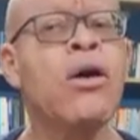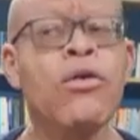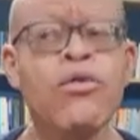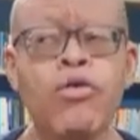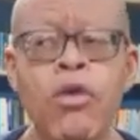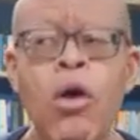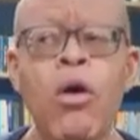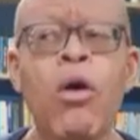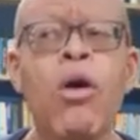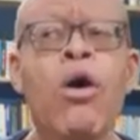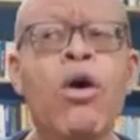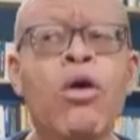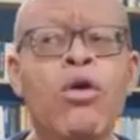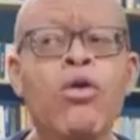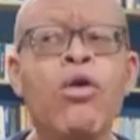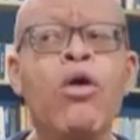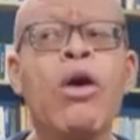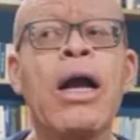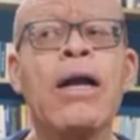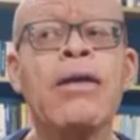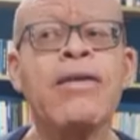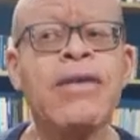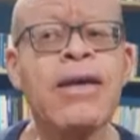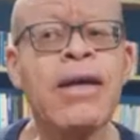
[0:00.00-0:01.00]
So you
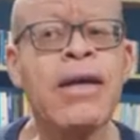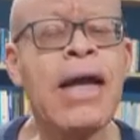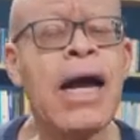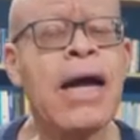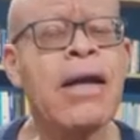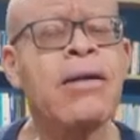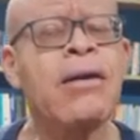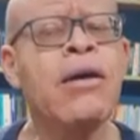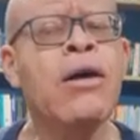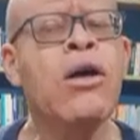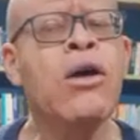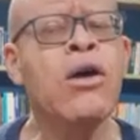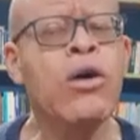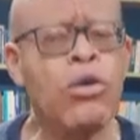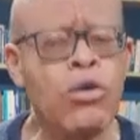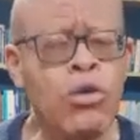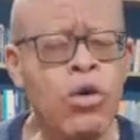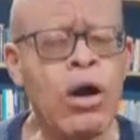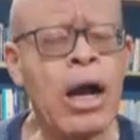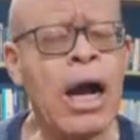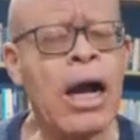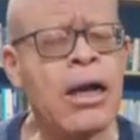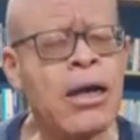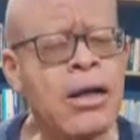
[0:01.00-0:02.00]
can see that
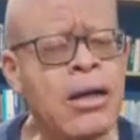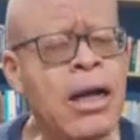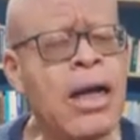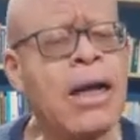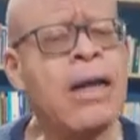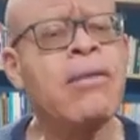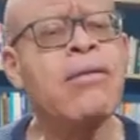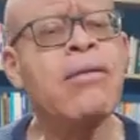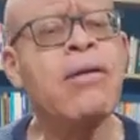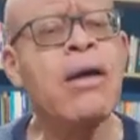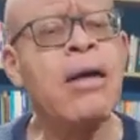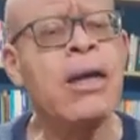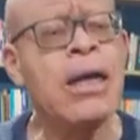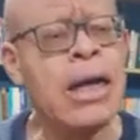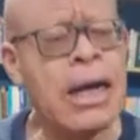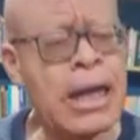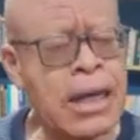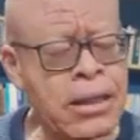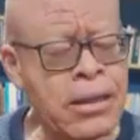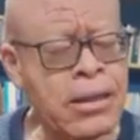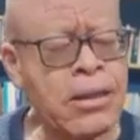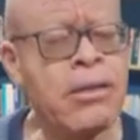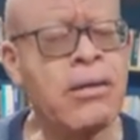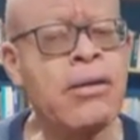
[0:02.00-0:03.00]
you can create
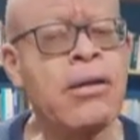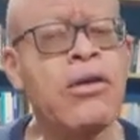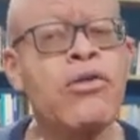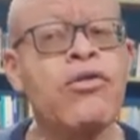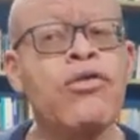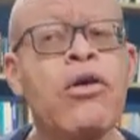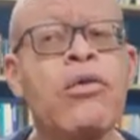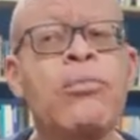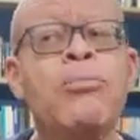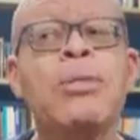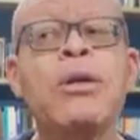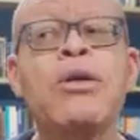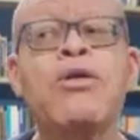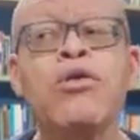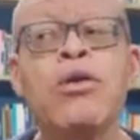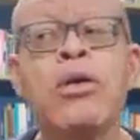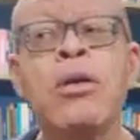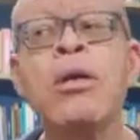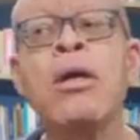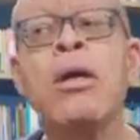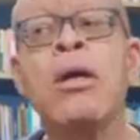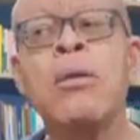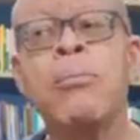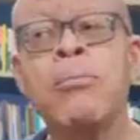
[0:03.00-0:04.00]
a distinction
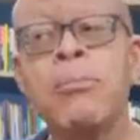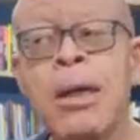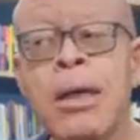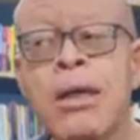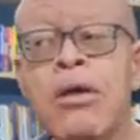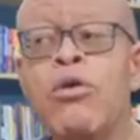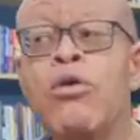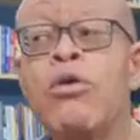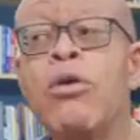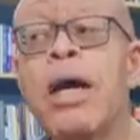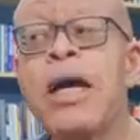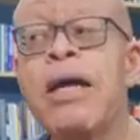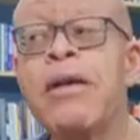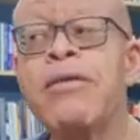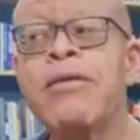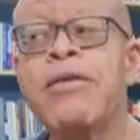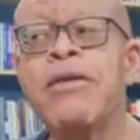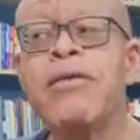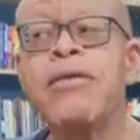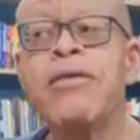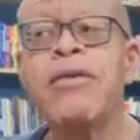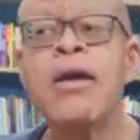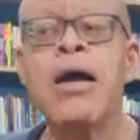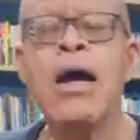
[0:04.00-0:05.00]
between medical
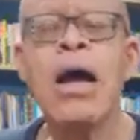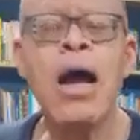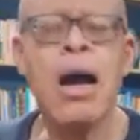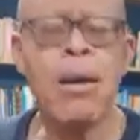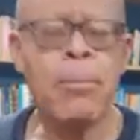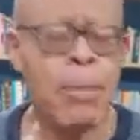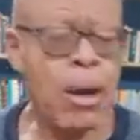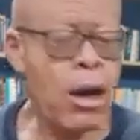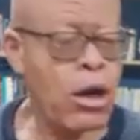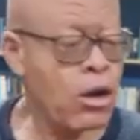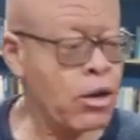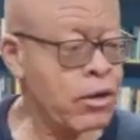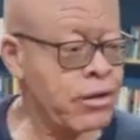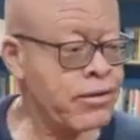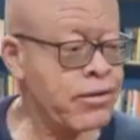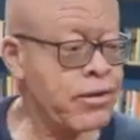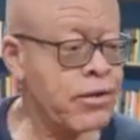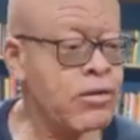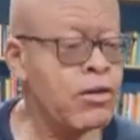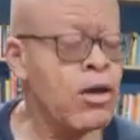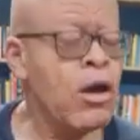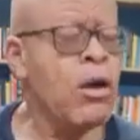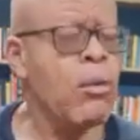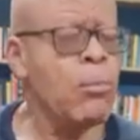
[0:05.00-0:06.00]
ethics and
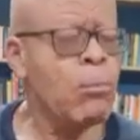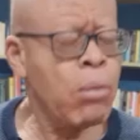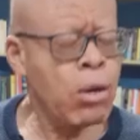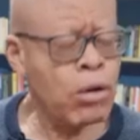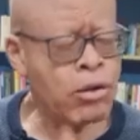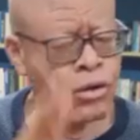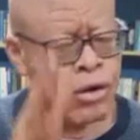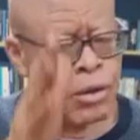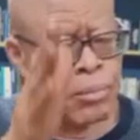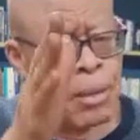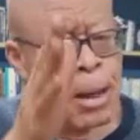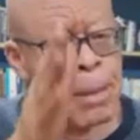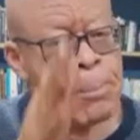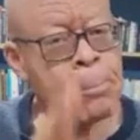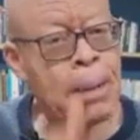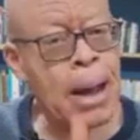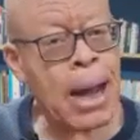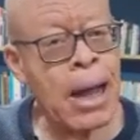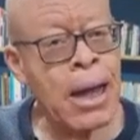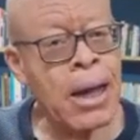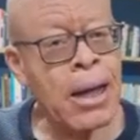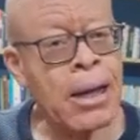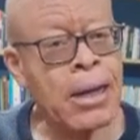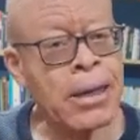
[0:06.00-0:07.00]
bioethics, but
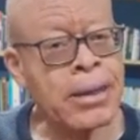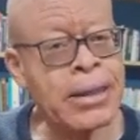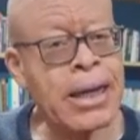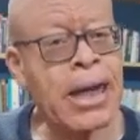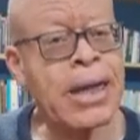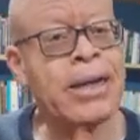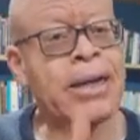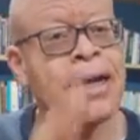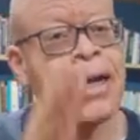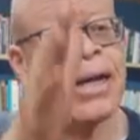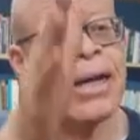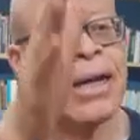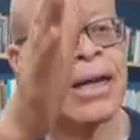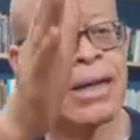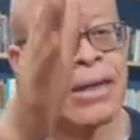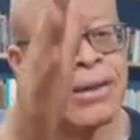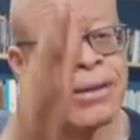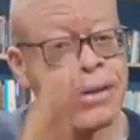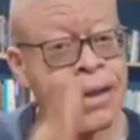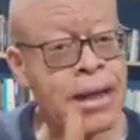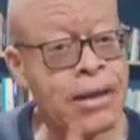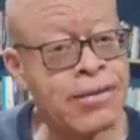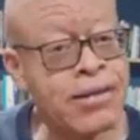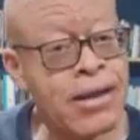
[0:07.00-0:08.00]
remember that they
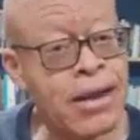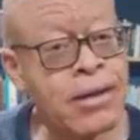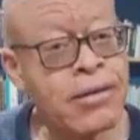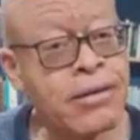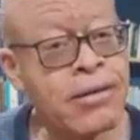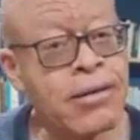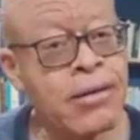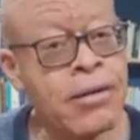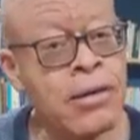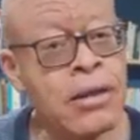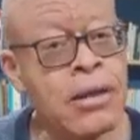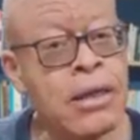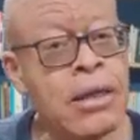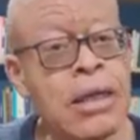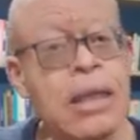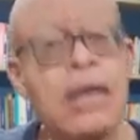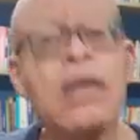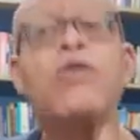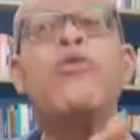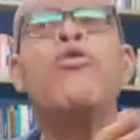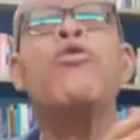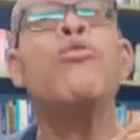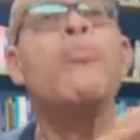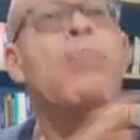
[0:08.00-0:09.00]
intersect
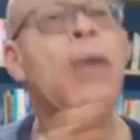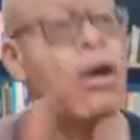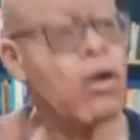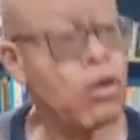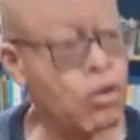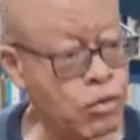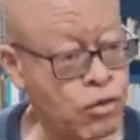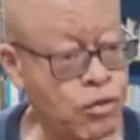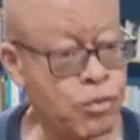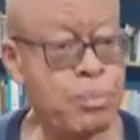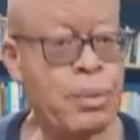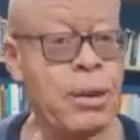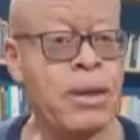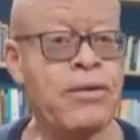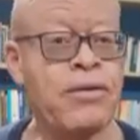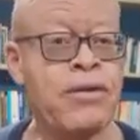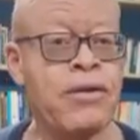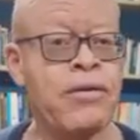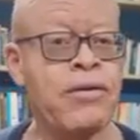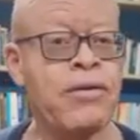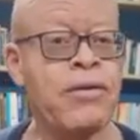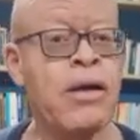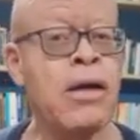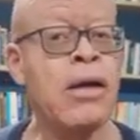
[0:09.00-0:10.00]
in numerous
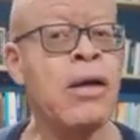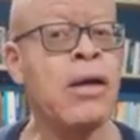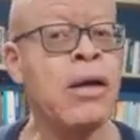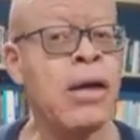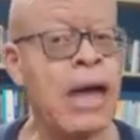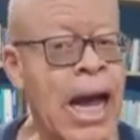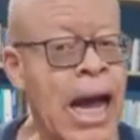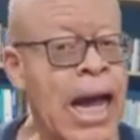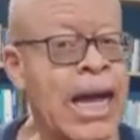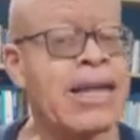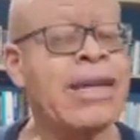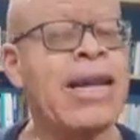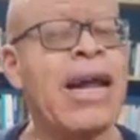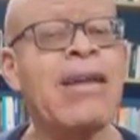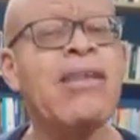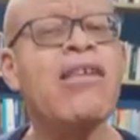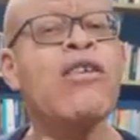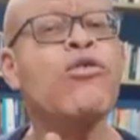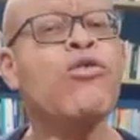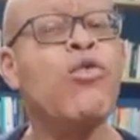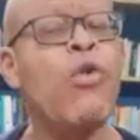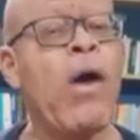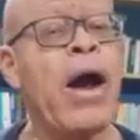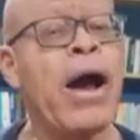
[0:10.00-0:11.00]
places. And that
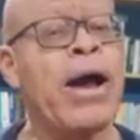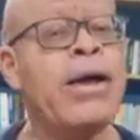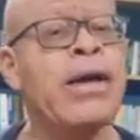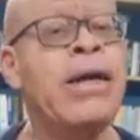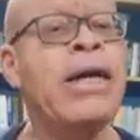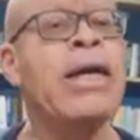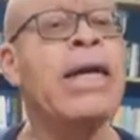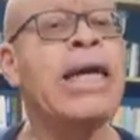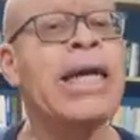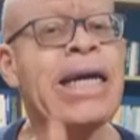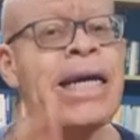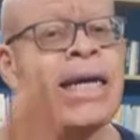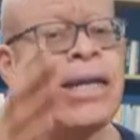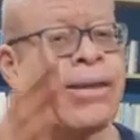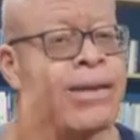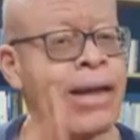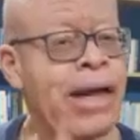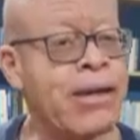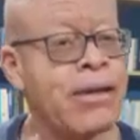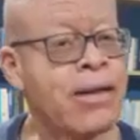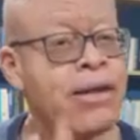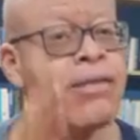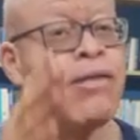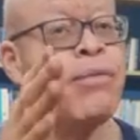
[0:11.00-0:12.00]
is why
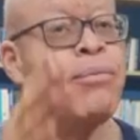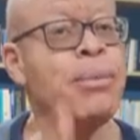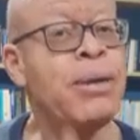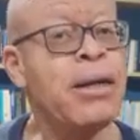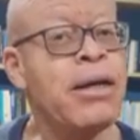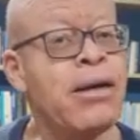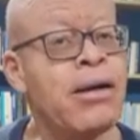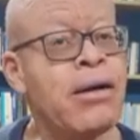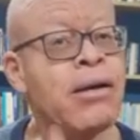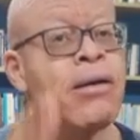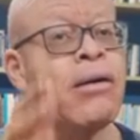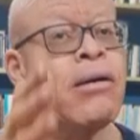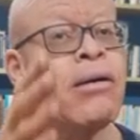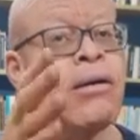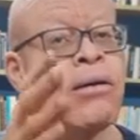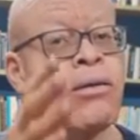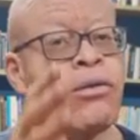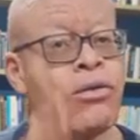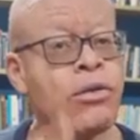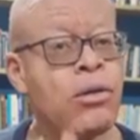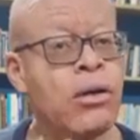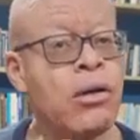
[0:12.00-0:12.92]
interdisciplinary